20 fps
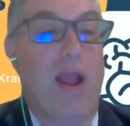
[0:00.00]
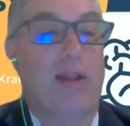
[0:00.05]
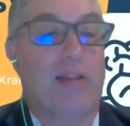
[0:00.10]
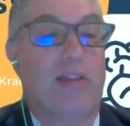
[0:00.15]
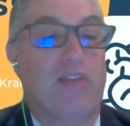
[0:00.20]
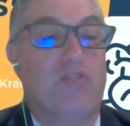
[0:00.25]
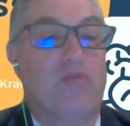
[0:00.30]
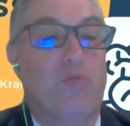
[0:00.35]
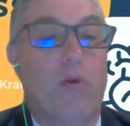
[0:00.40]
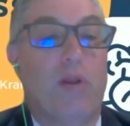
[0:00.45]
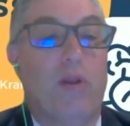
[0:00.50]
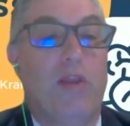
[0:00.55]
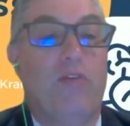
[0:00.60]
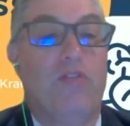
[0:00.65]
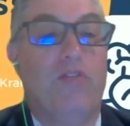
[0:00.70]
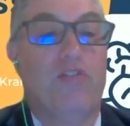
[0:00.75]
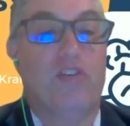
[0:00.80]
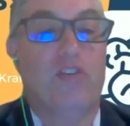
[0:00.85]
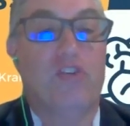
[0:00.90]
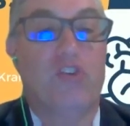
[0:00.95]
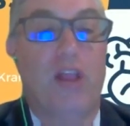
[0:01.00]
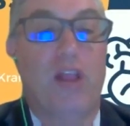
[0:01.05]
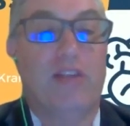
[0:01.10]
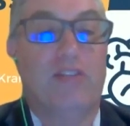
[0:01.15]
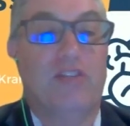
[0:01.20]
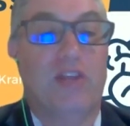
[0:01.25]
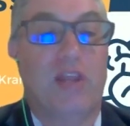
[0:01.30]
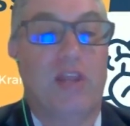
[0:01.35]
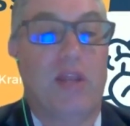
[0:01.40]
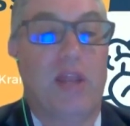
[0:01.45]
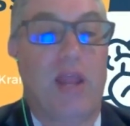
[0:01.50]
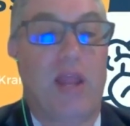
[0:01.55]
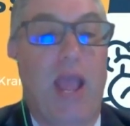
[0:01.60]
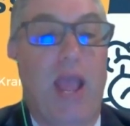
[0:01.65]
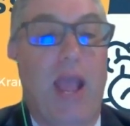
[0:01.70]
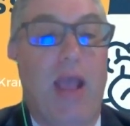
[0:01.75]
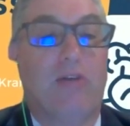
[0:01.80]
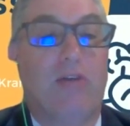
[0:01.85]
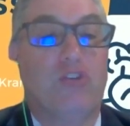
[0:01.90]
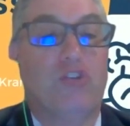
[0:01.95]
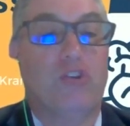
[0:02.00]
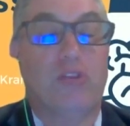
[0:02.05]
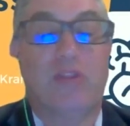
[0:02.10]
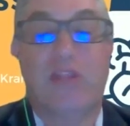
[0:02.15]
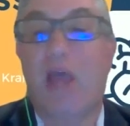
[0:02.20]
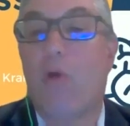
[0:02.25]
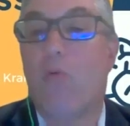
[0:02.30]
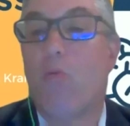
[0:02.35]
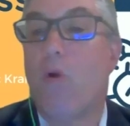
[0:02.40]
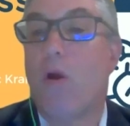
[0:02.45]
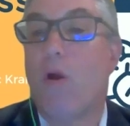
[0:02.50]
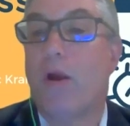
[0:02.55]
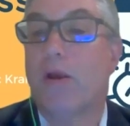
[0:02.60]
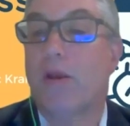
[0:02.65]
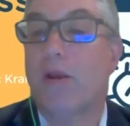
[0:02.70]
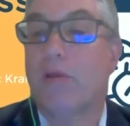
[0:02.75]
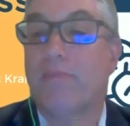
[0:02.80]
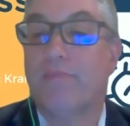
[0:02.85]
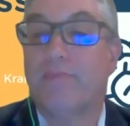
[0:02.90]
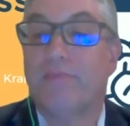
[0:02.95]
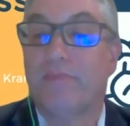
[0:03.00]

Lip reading: practice. What do you suggest, and how should that work?